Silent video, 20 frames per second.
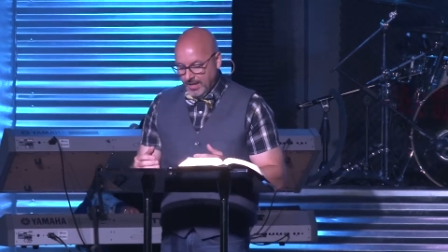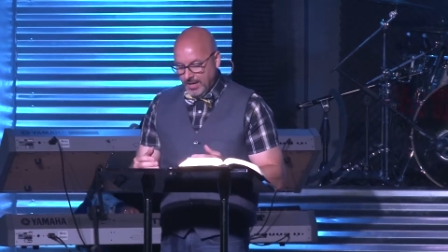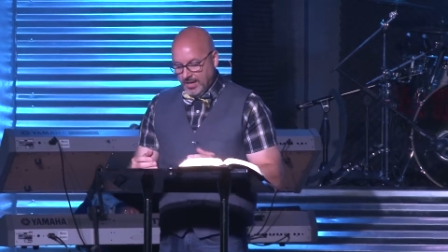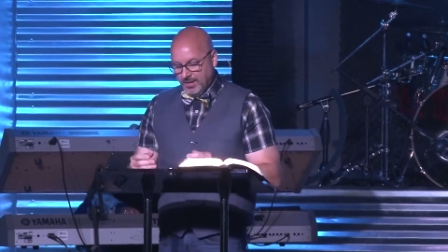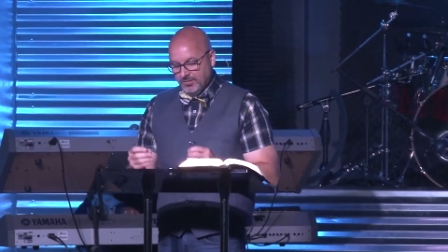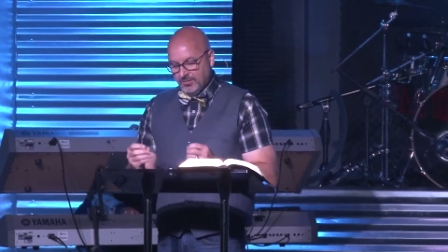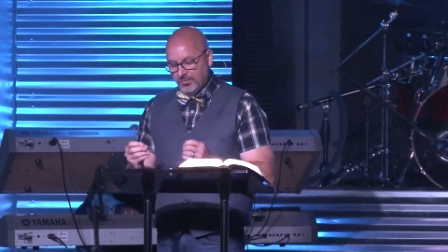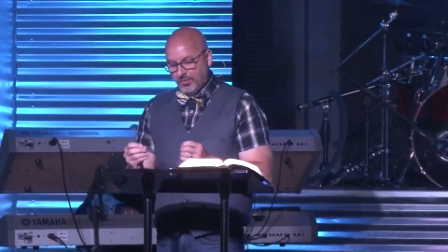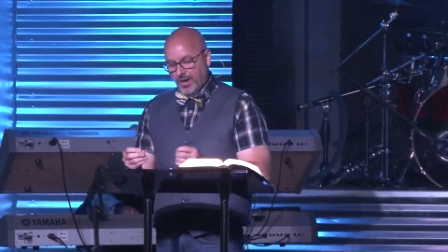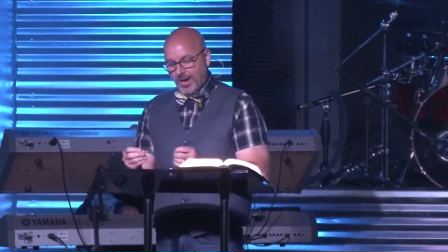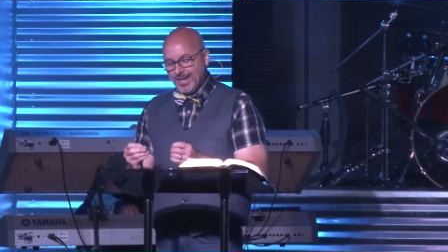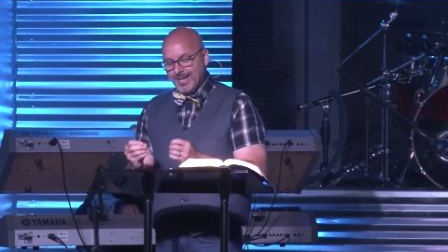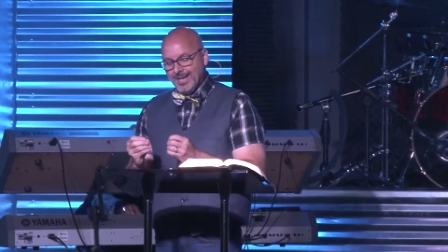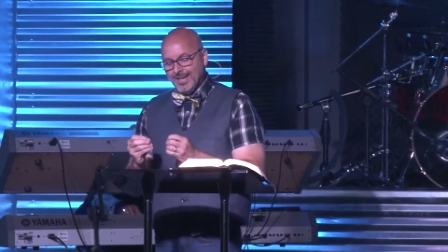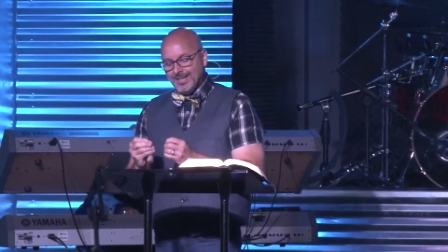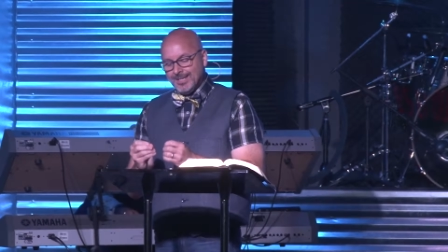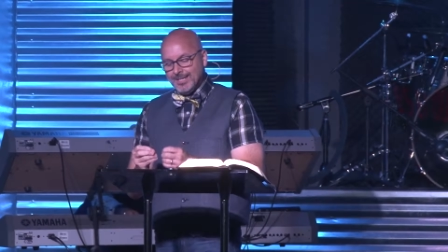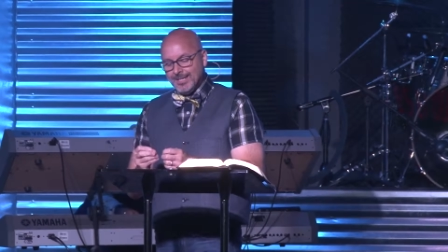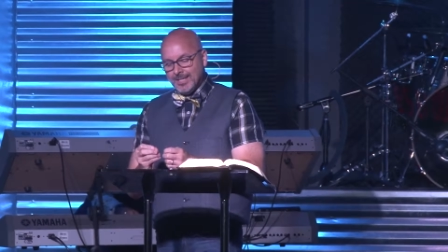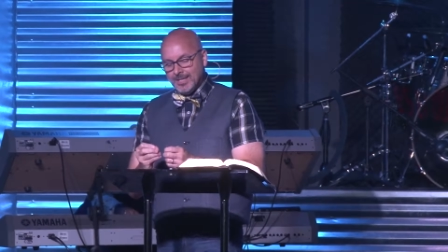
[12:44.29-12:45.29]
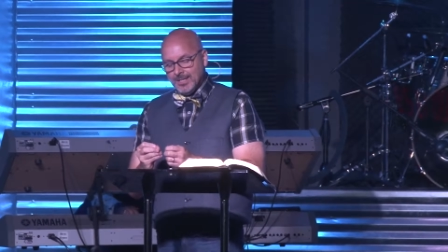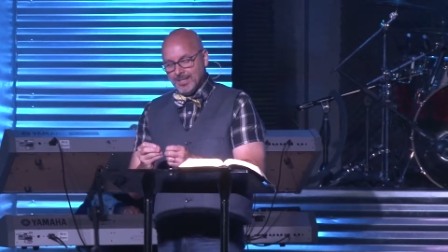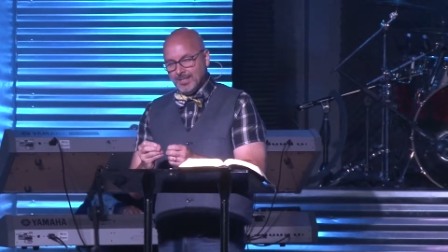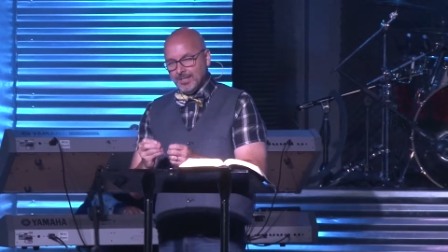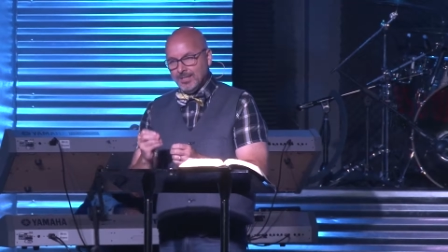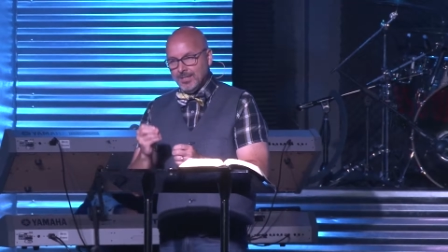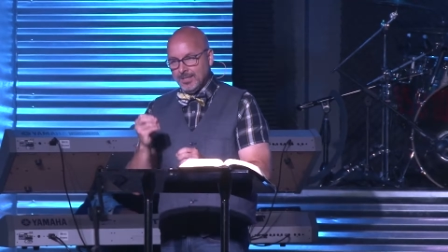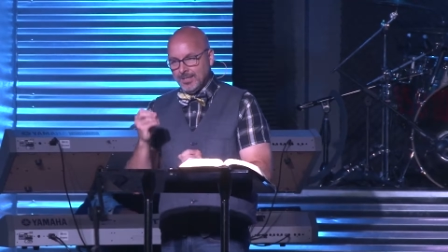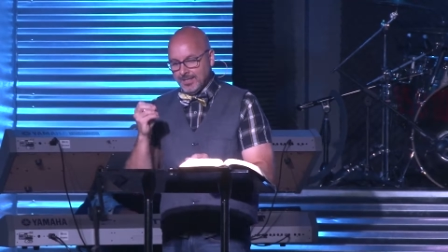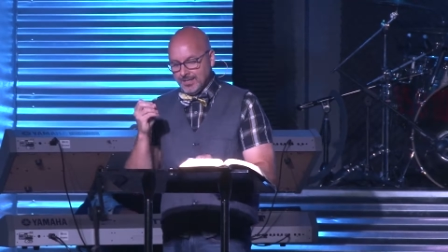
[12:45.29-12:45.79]
and finding none,
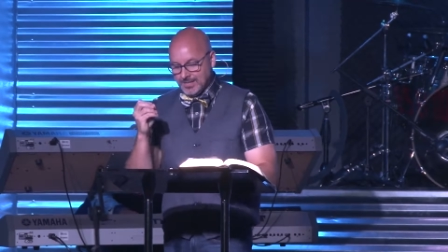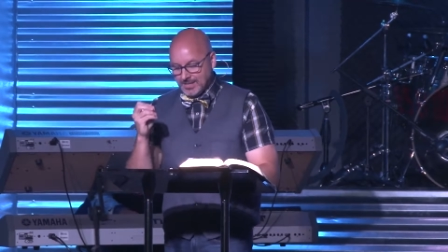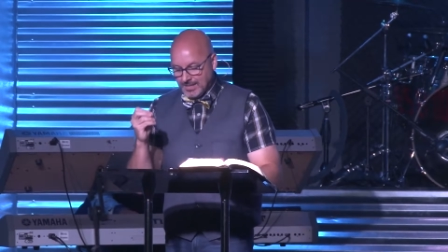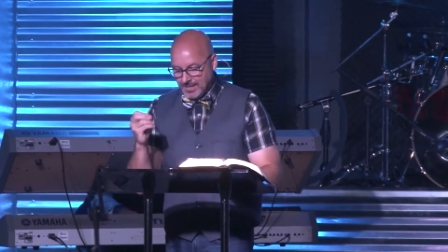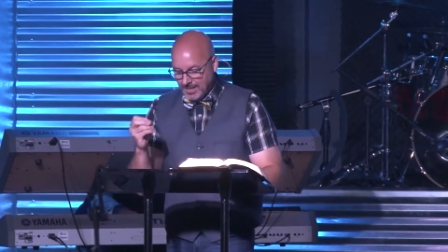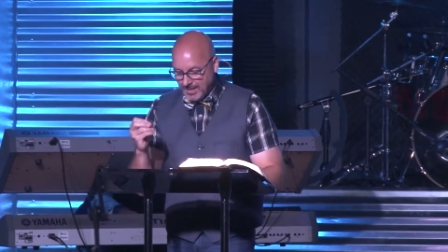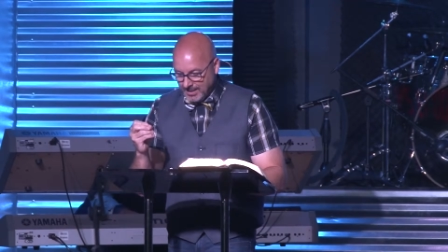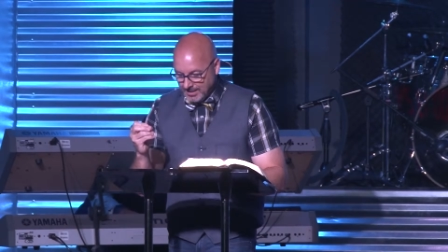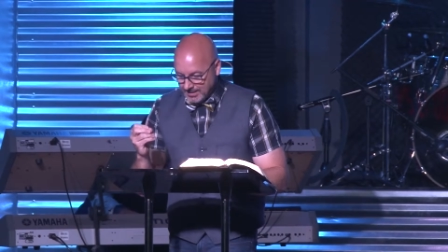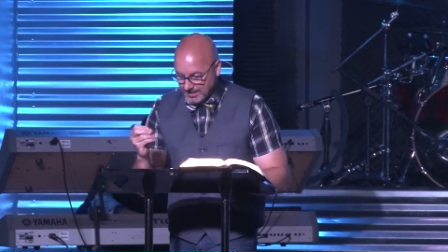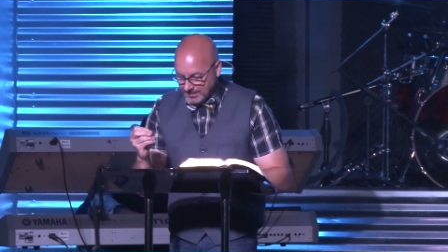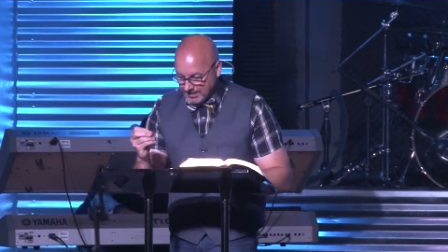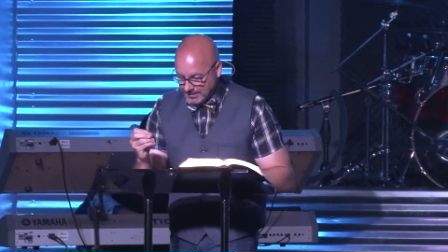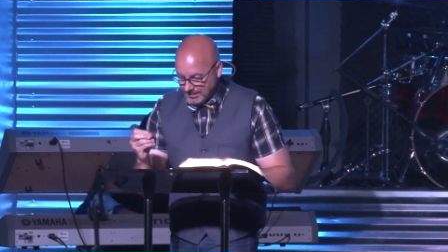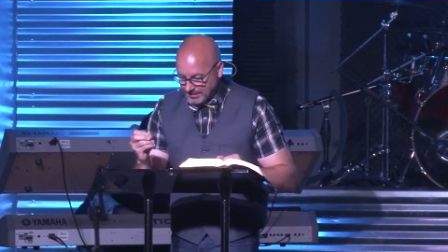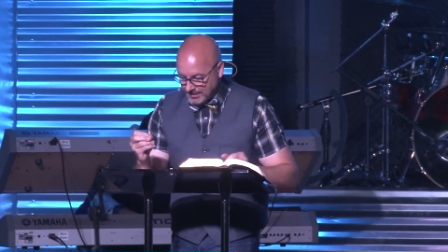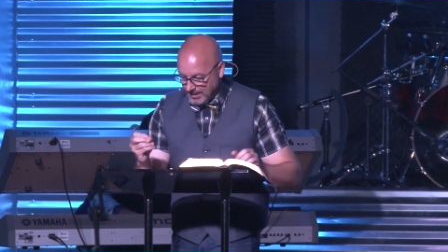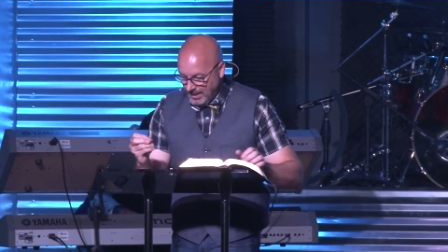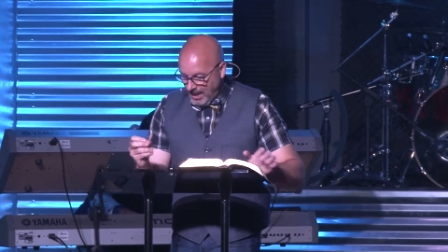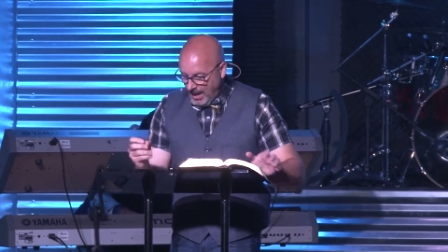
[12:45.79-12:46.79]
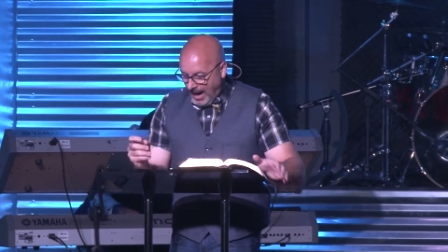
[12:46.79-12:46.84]
it says.